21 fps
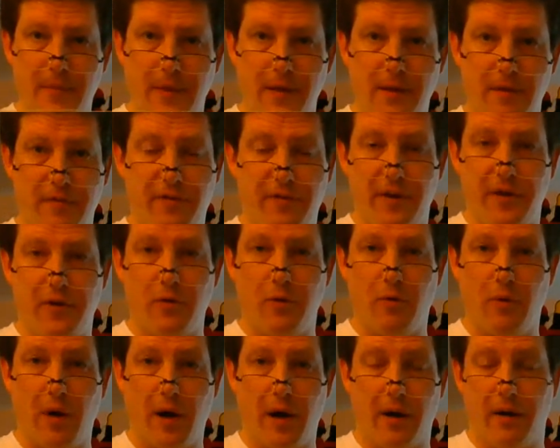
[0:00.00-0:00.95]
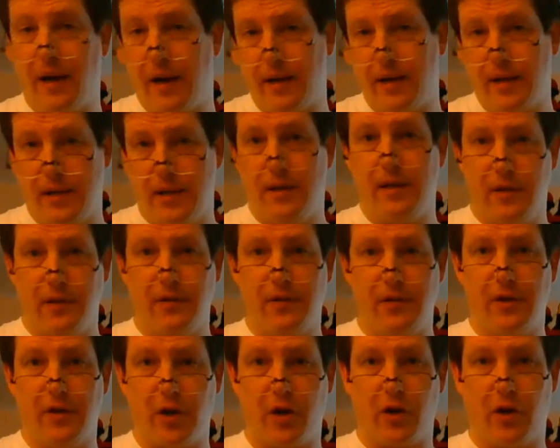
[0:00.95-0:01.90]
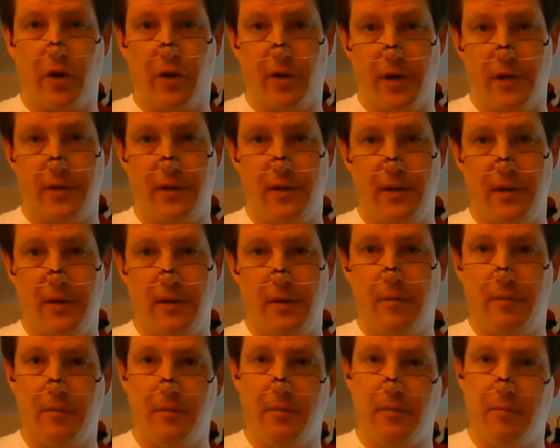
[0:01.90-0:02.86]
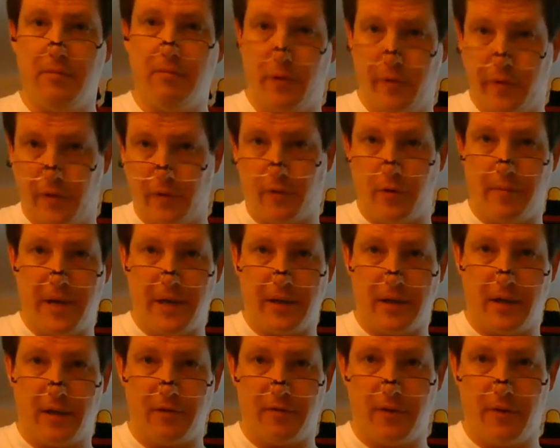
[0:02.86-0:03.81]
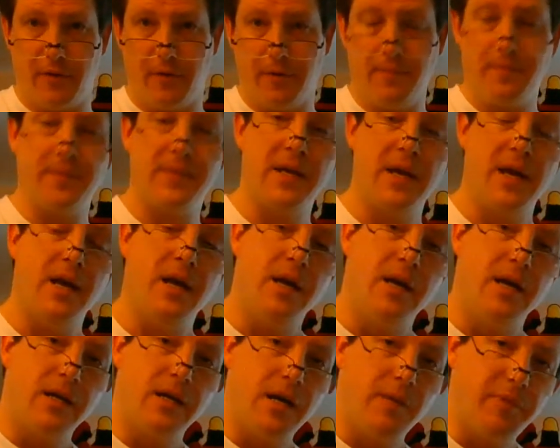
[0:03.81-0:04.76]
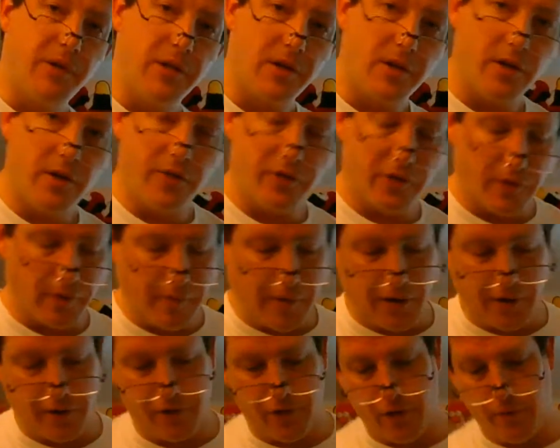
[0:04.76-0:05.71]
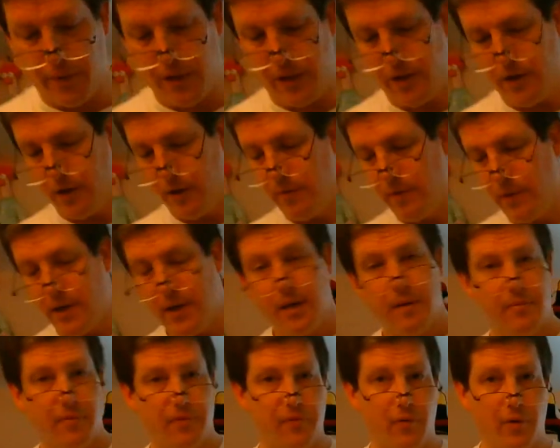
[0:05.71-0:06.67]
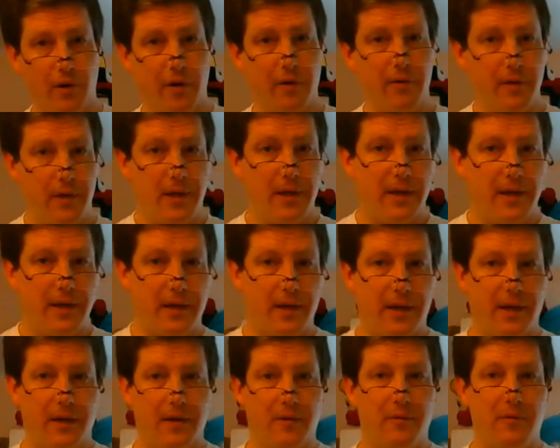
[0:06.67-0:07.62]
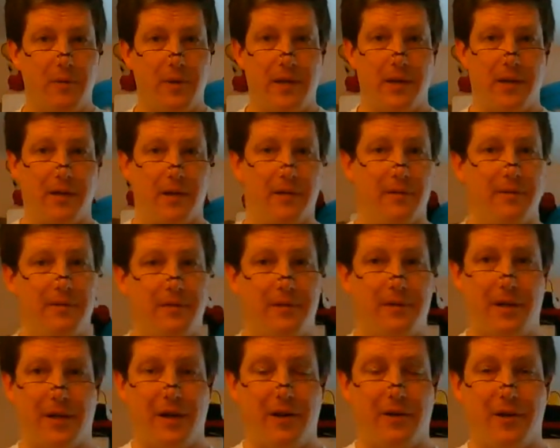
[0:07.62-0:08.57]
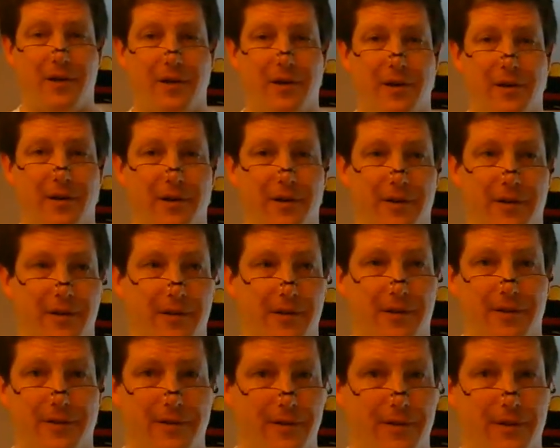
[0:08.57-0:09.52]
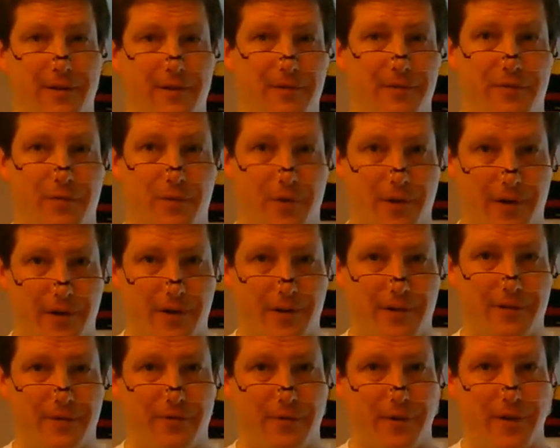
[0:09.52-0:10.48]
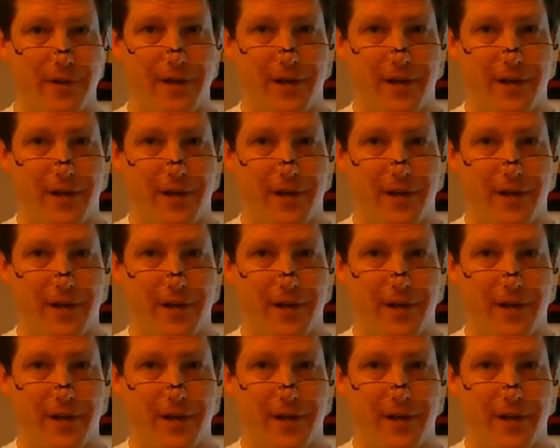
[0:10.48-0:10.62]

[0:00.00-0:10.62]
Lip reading: confined to a wire, i.e., is it a current moving through a magnetic field? A couple of closing remarks I'll make here before we get out of here for the